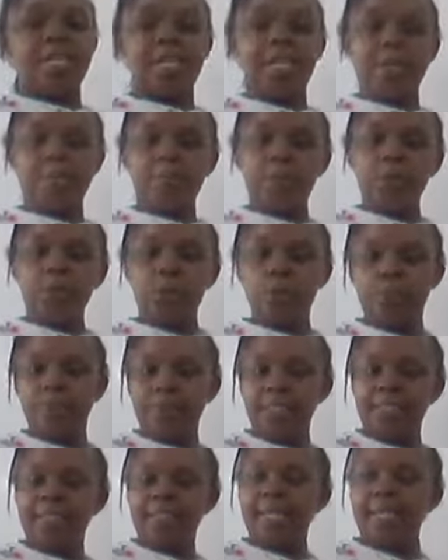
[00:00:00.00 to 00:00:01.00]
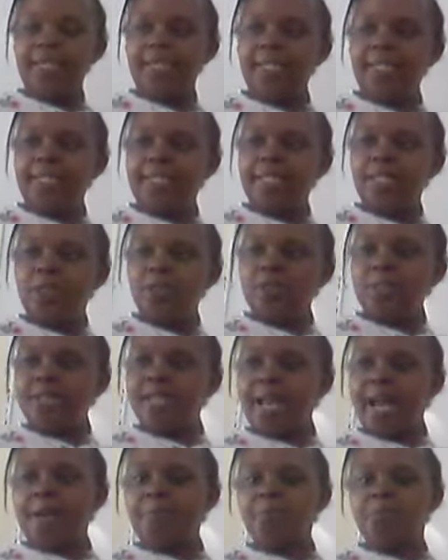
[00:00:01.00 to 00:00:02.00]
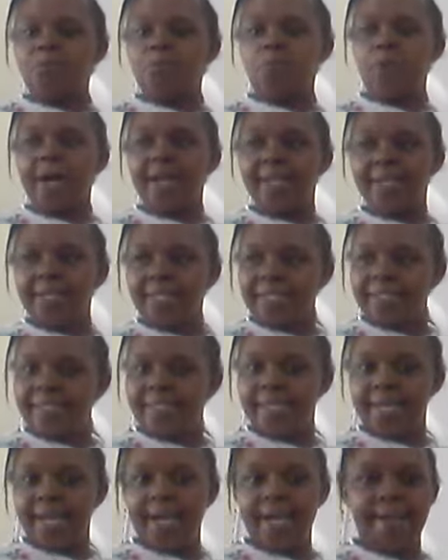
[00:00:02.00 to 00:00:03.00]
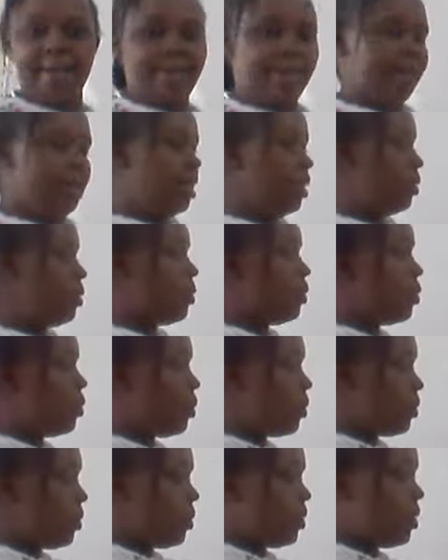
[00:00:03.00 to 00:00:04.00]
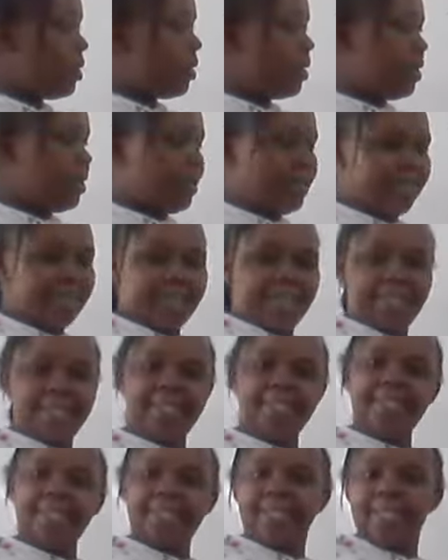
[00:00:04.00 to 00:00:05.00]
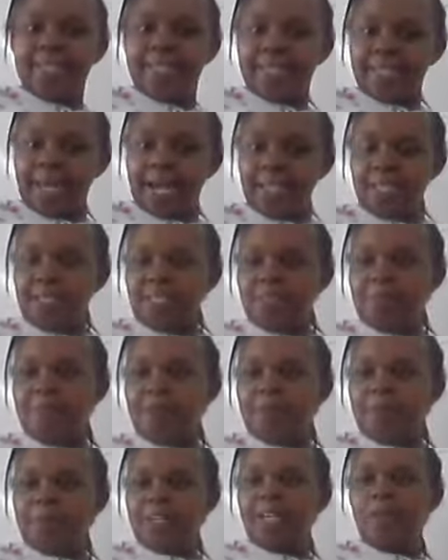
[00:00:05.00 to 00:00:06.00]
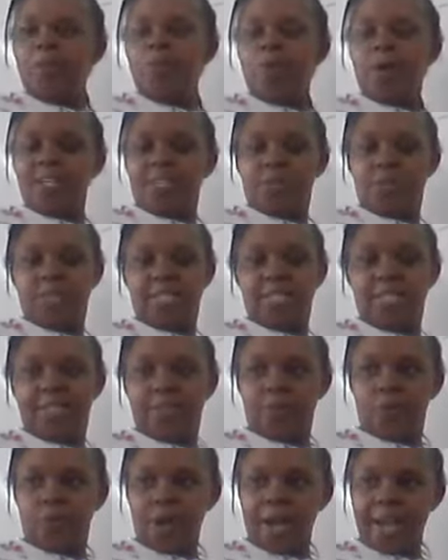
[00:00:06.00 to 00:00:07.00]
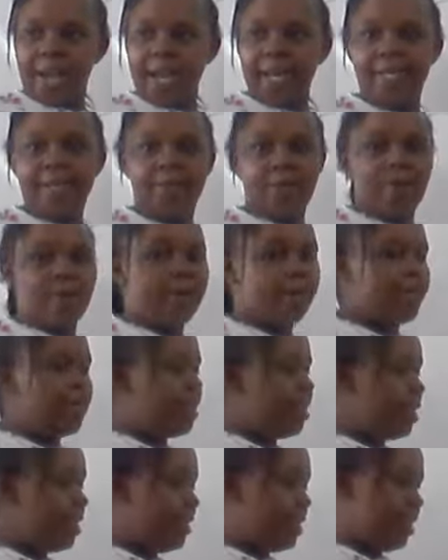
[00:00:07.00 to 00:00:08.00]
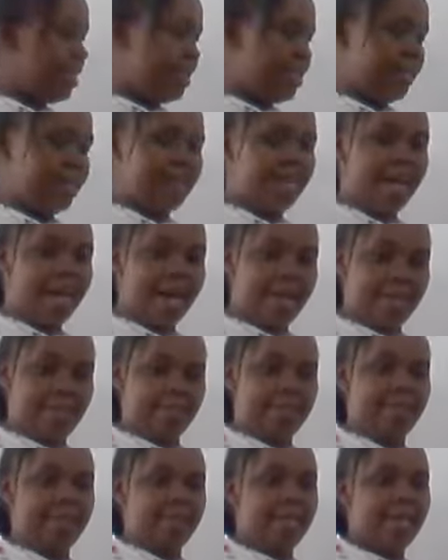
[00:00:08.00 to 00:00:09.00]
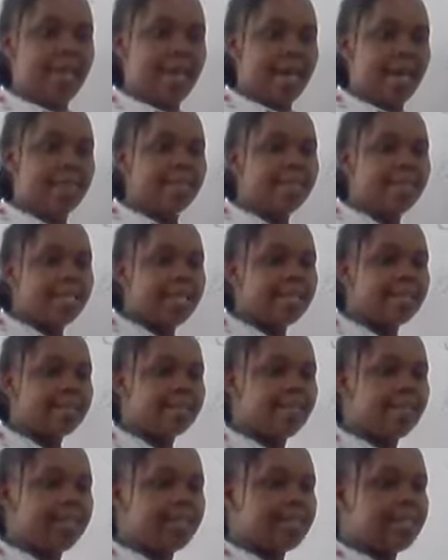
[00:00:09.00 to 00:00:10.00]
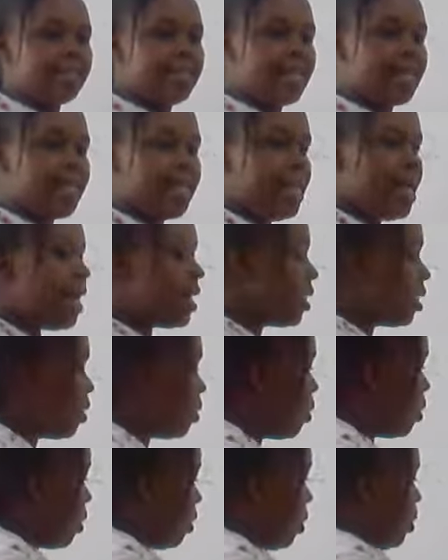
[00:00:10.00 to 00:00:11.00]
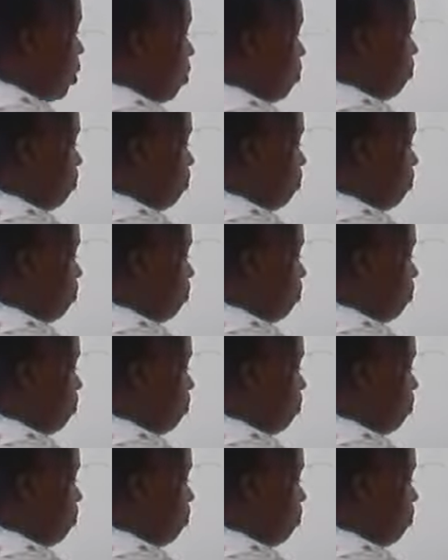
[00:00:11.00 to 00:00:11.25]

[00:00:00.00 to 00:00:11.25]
able to measure in kilograms, 1 liter, to know did this customer bring what we required or they cheated us. And the last thing is the clerical